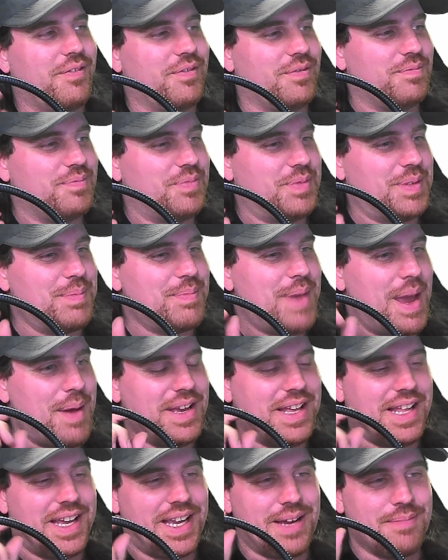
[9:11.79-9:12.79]
maybe
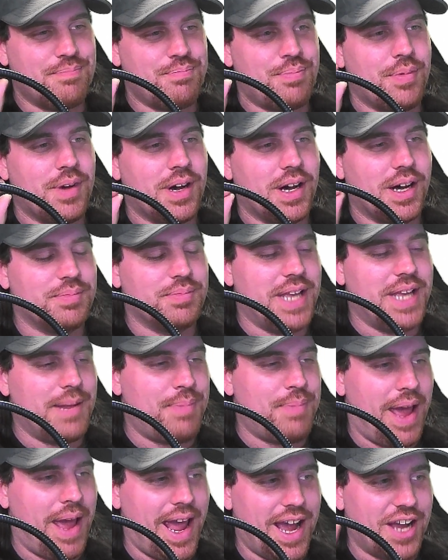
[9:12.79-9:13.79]
in like a update
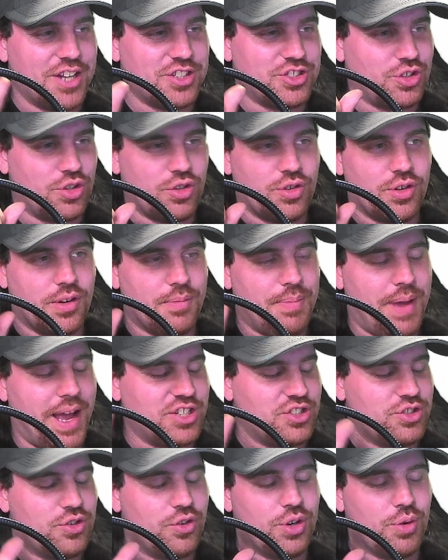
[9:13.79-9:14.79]
patch or a
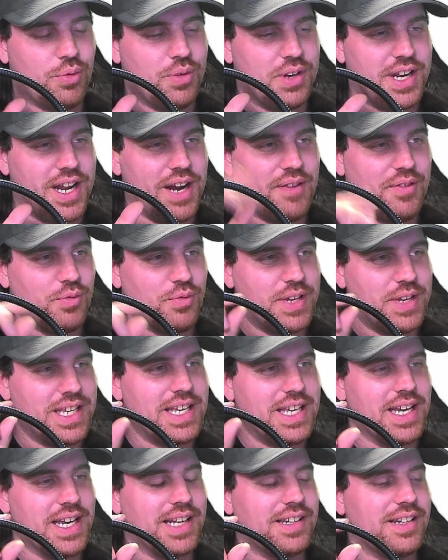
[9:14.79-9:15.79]
patch note or whatever, we
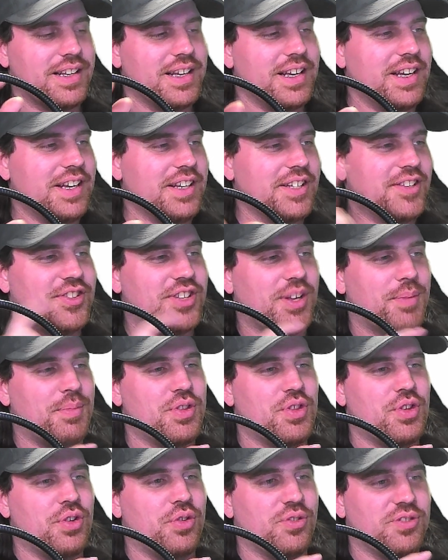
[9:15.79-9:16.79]
get some
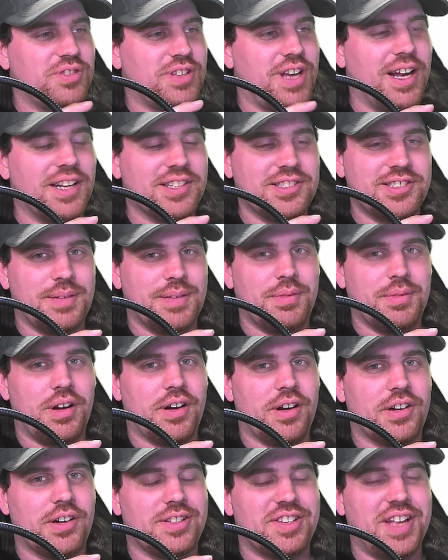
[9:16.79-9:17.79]
of those concept
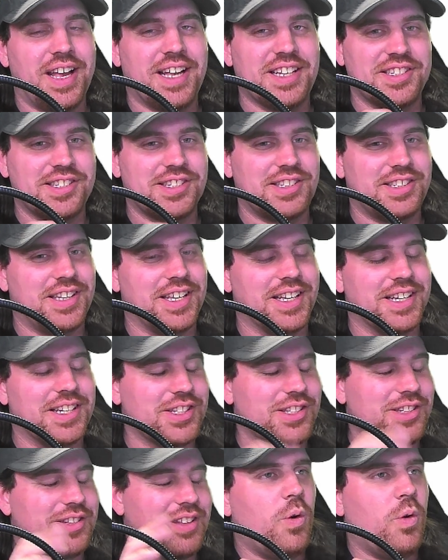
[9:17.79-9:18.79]
arts as
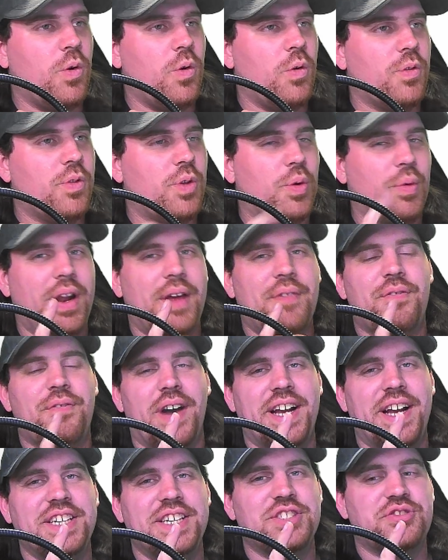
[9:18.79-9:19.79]
skins. But what I
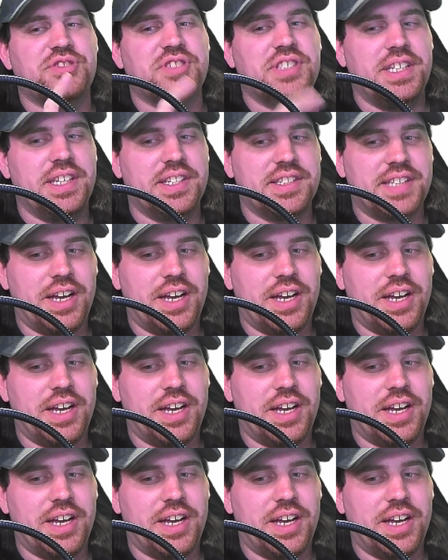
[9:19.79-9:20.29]
find interesting is how